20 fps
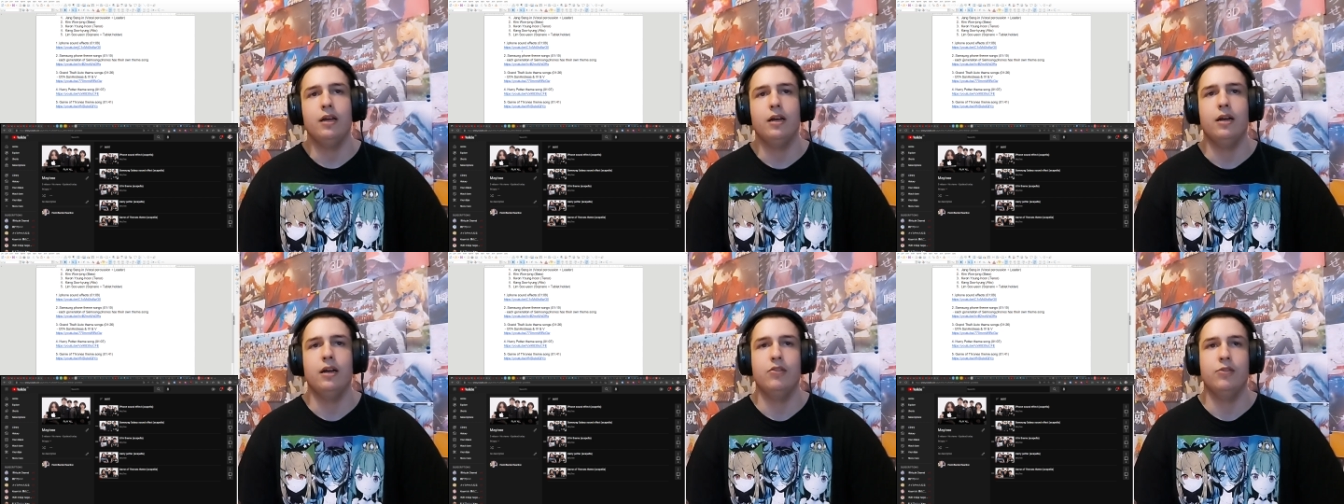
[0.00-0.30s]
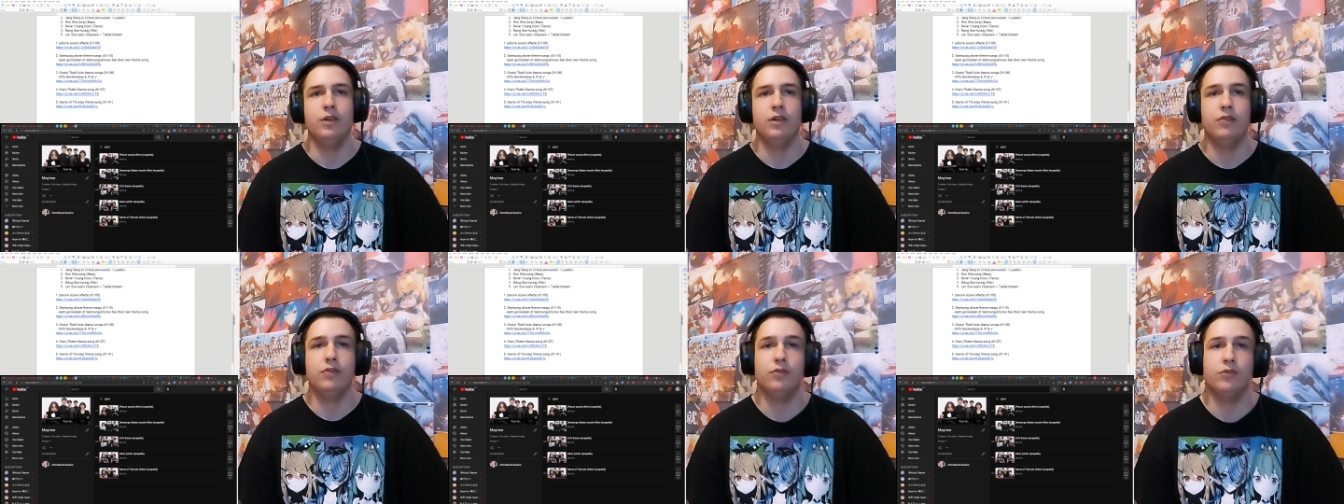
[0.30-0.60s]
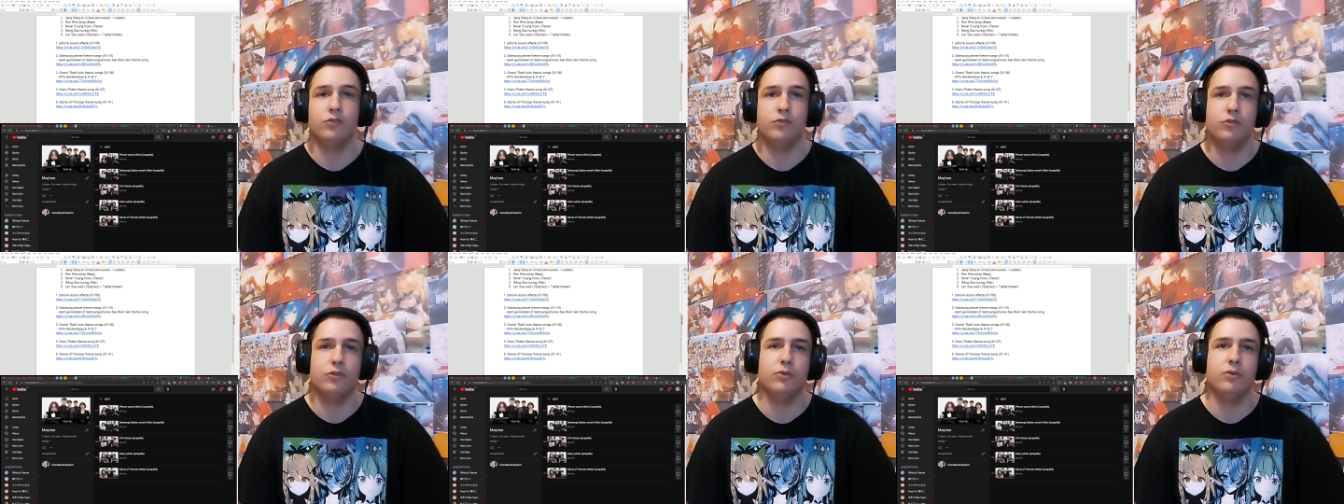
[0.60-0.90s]
Uh, Grand
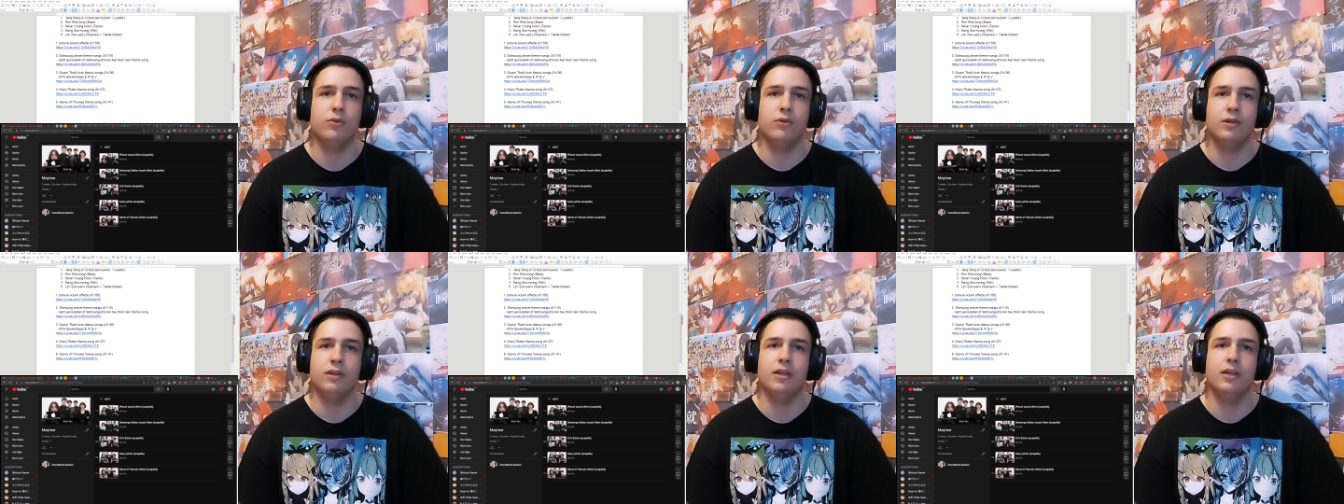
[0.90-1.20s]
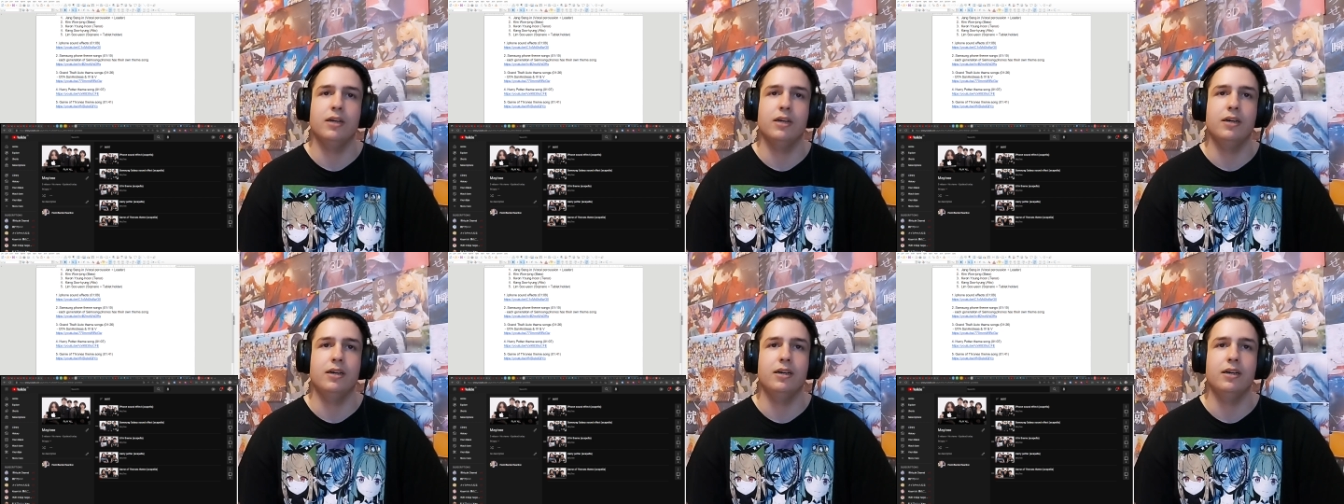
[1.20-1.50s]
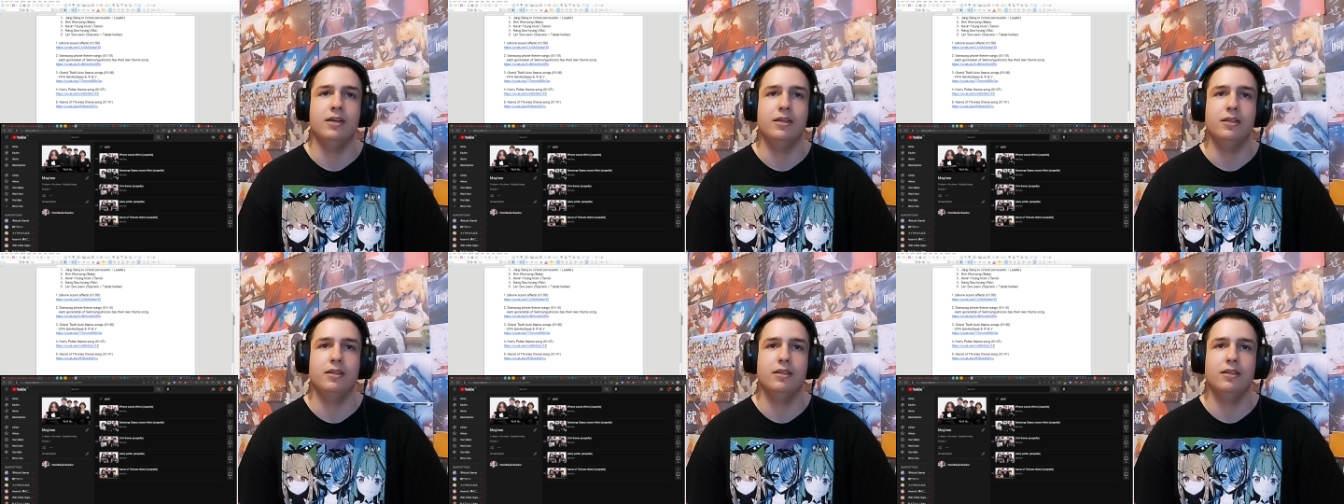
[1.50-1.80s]
Theft Auto
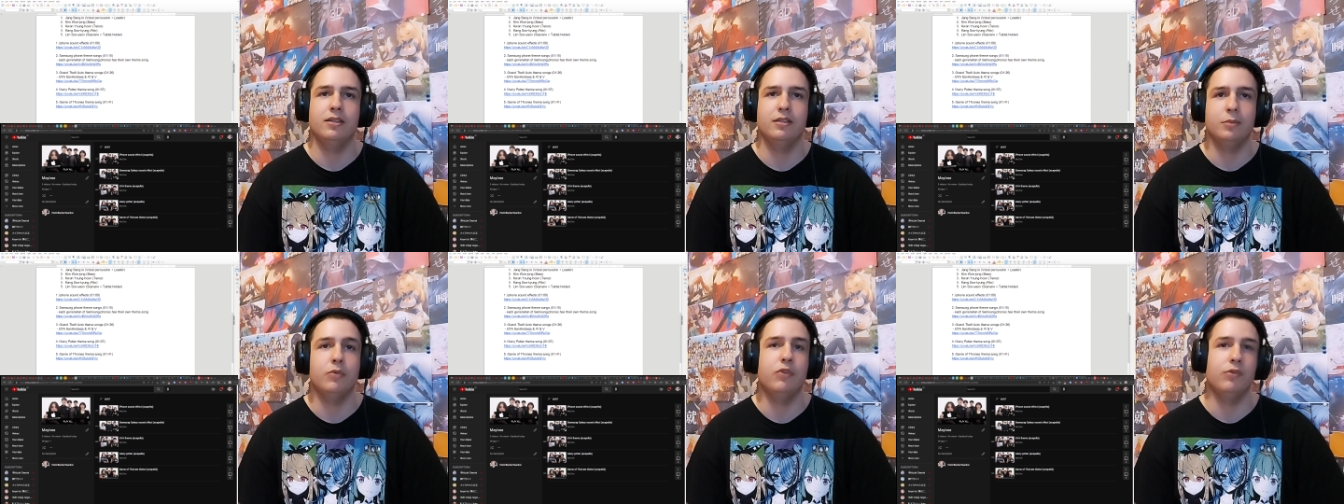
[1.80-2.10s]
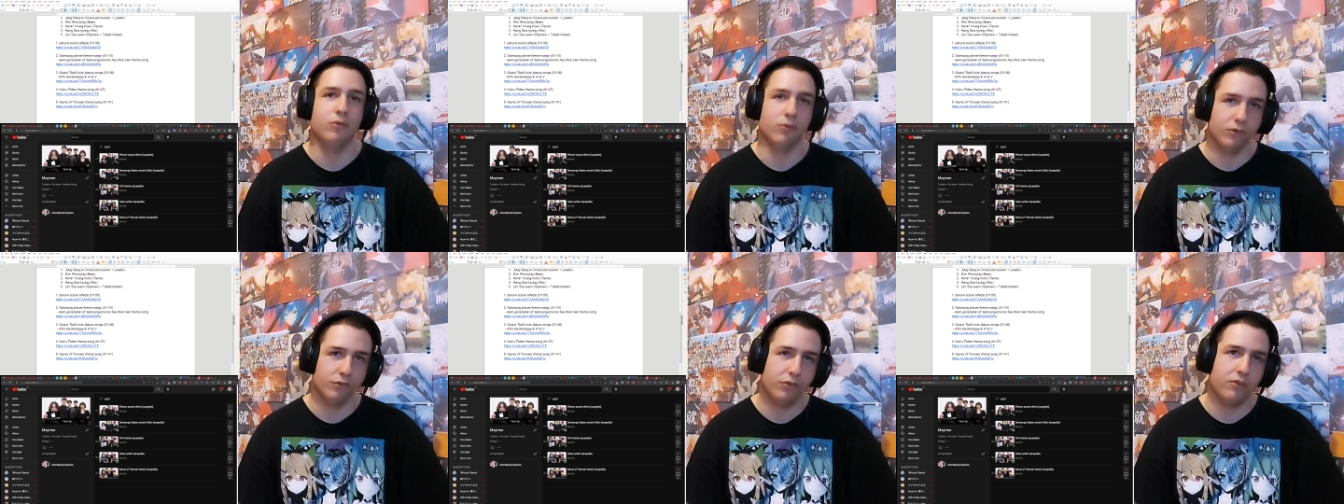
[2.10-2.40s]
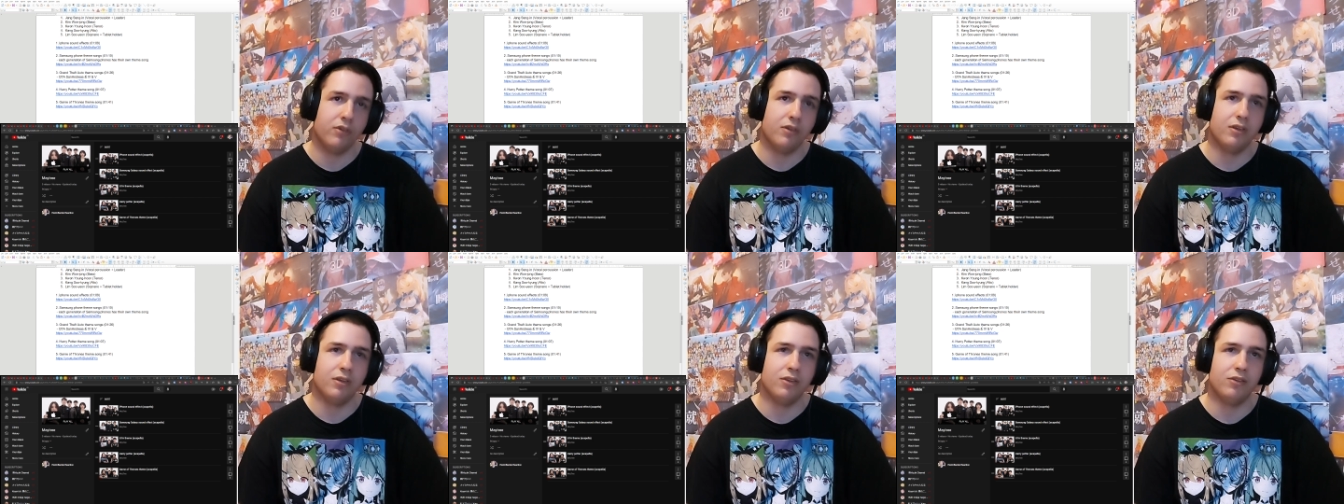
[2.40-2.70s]
uh, theme songs.